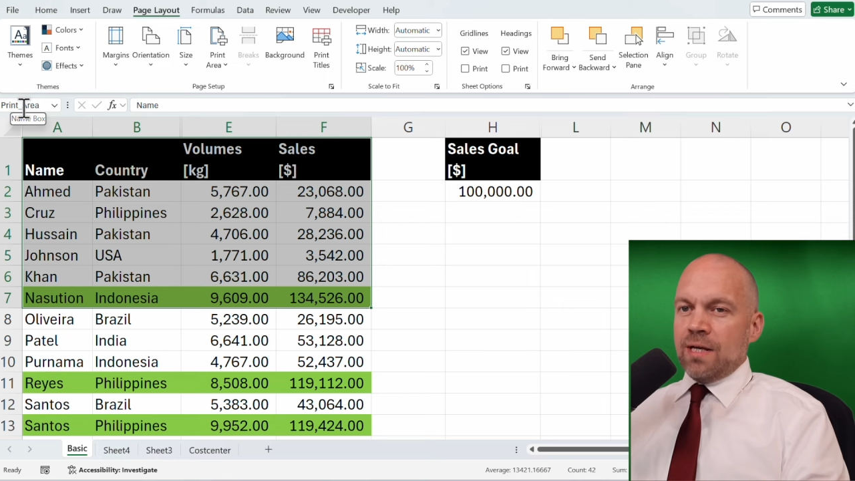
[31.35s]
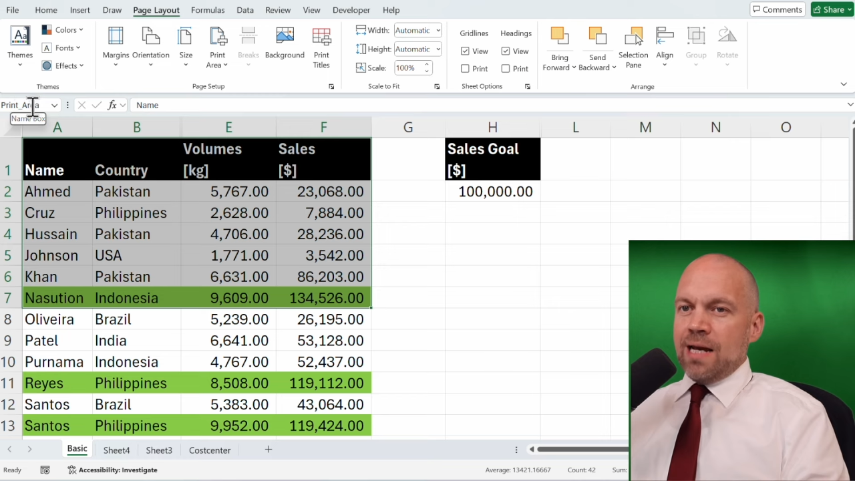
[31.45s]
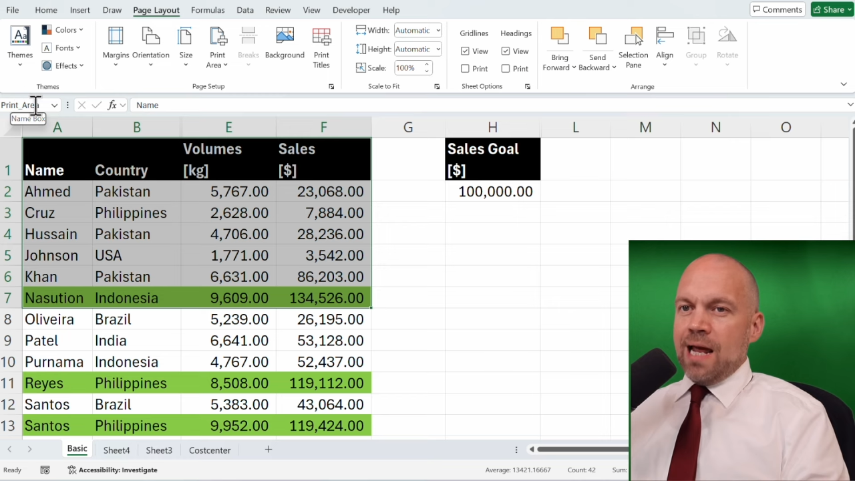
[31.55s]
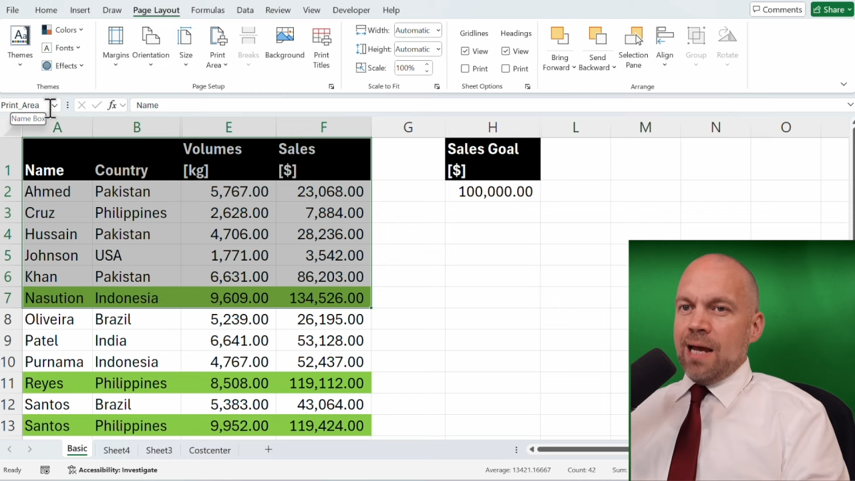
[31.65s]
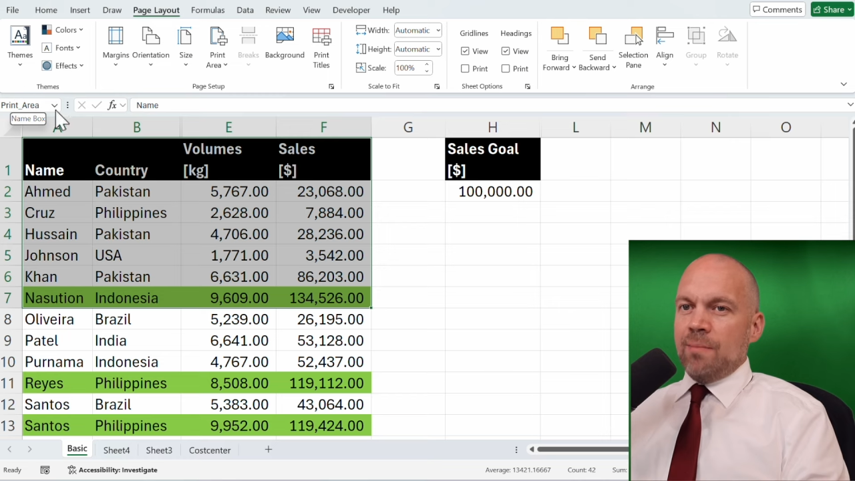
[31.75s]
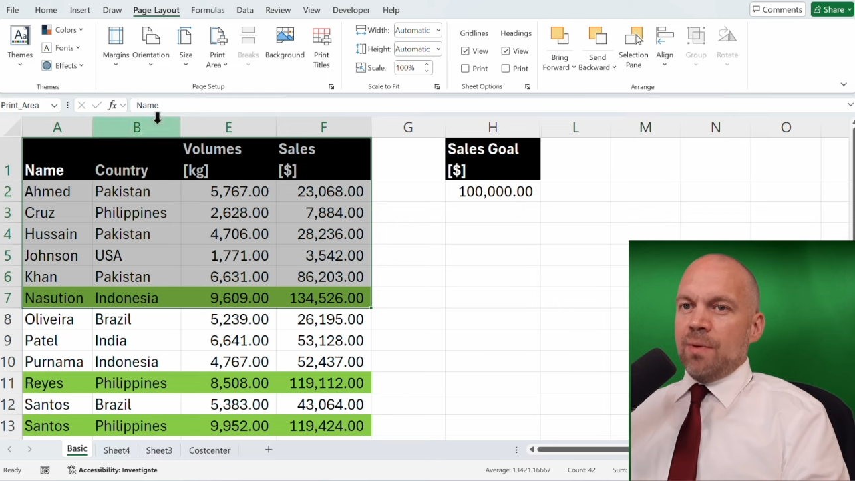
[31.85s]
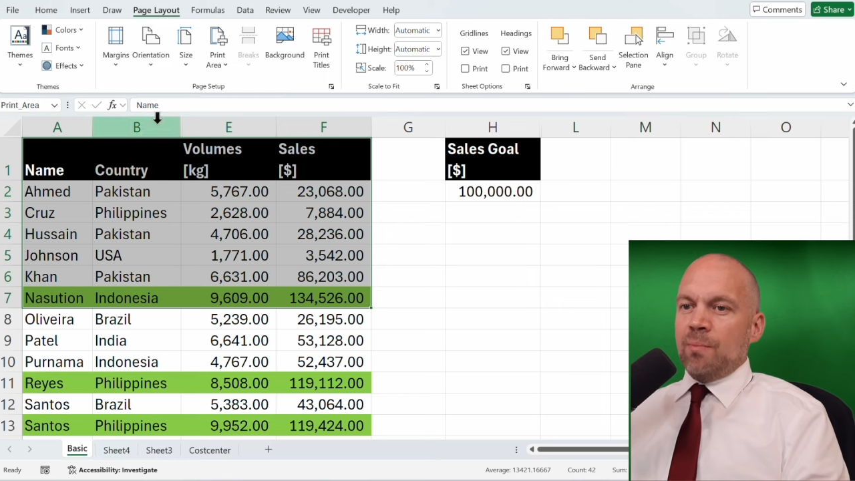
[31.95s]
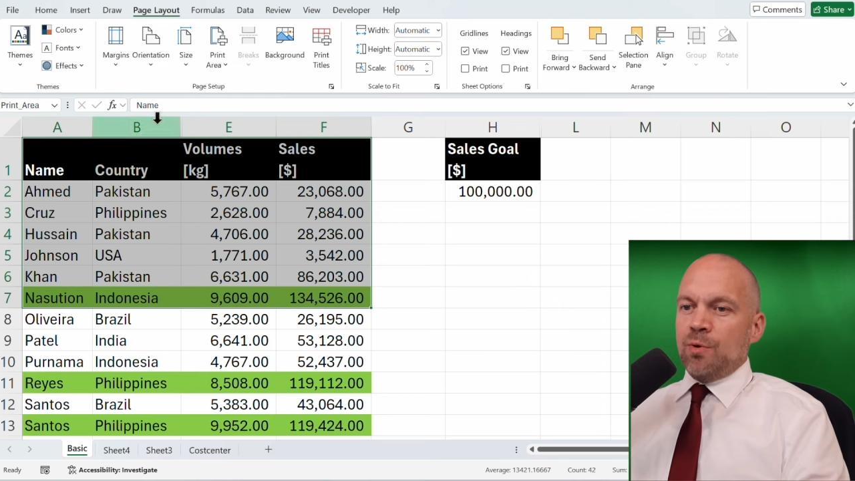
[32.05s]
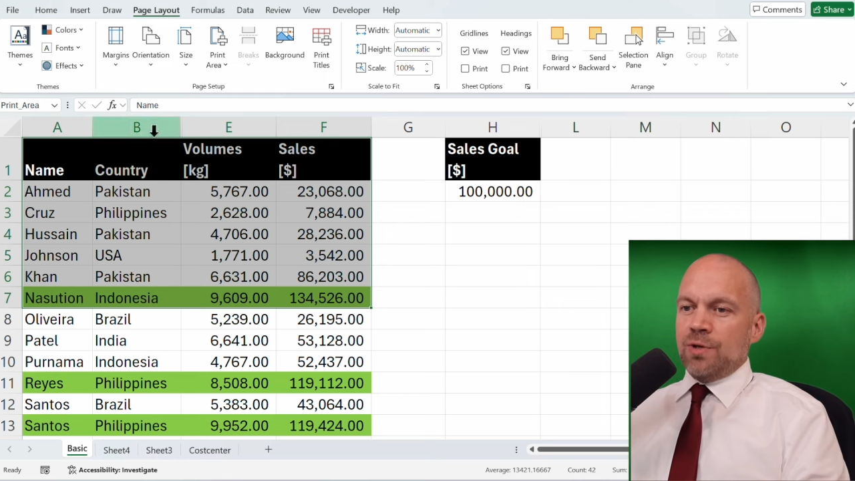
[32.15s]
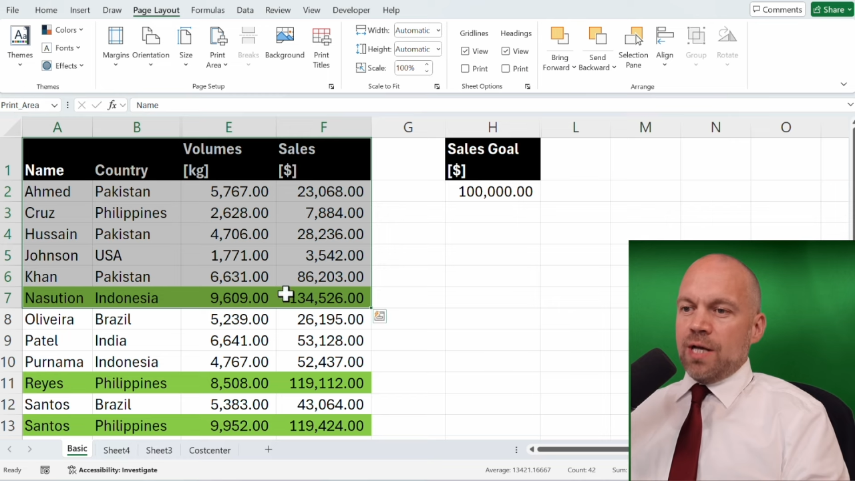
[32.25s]
name
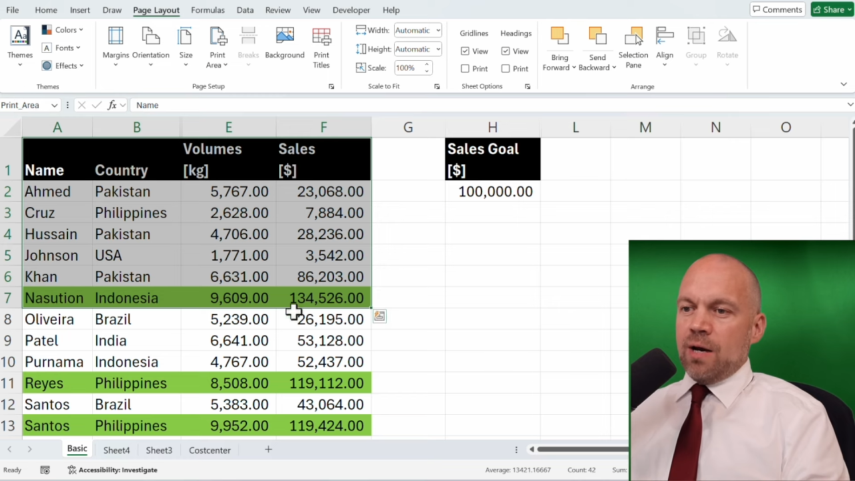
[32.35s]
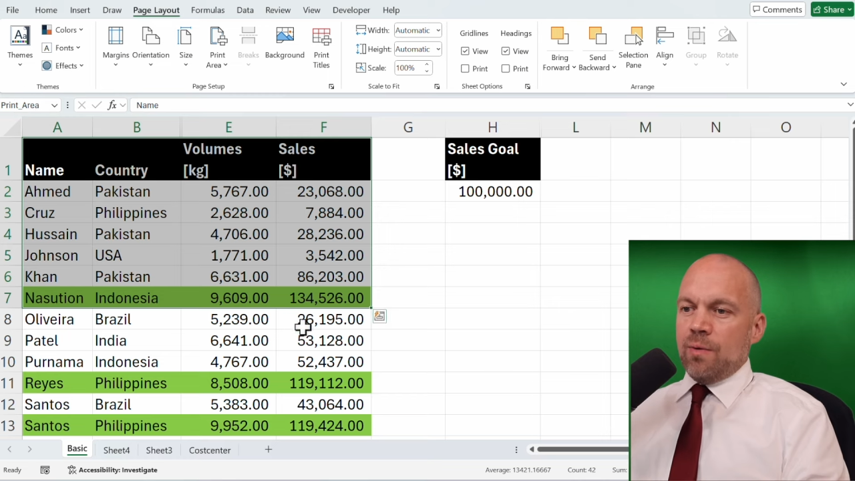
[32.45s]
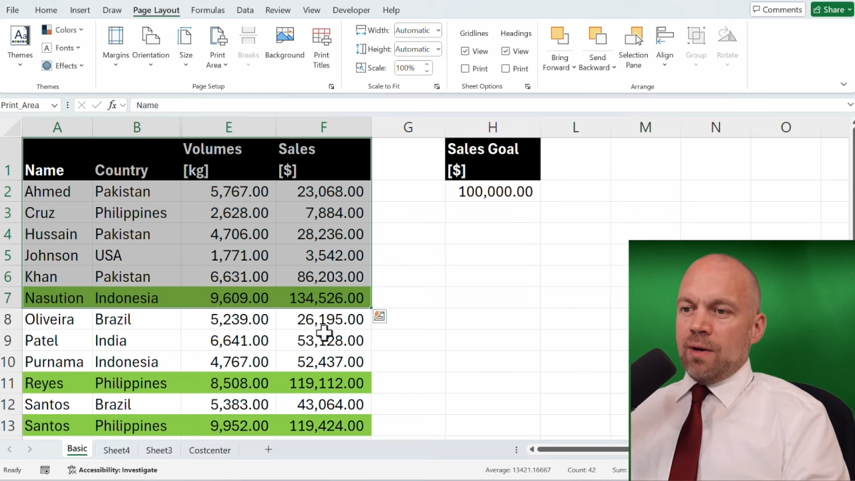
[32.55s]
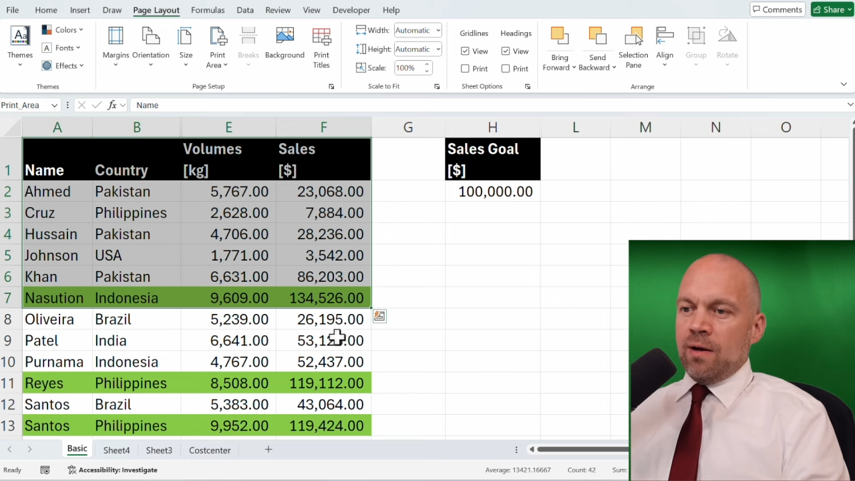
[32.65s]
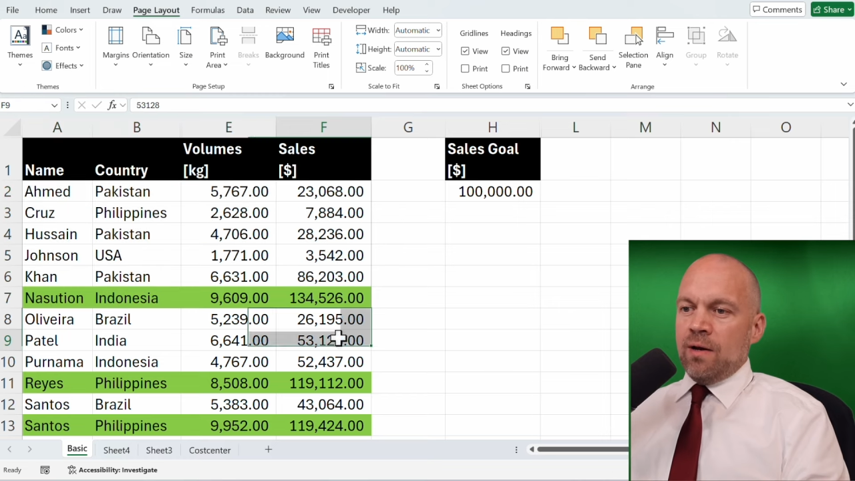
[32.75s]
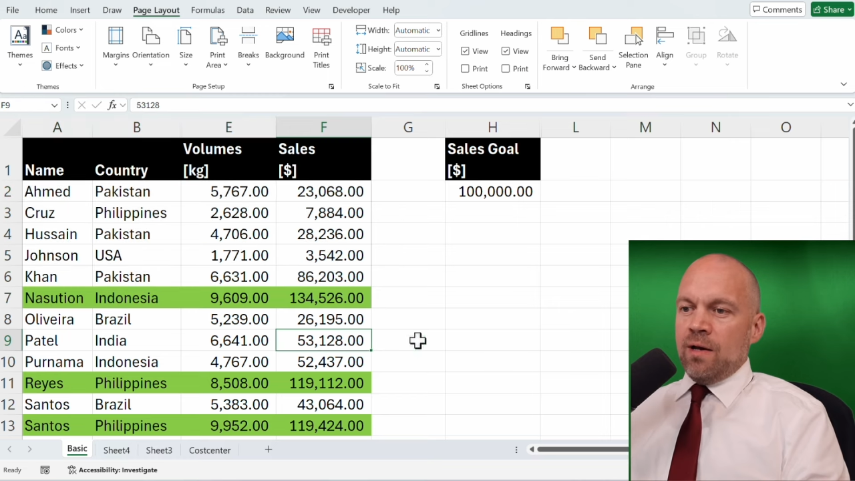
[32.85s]
print area.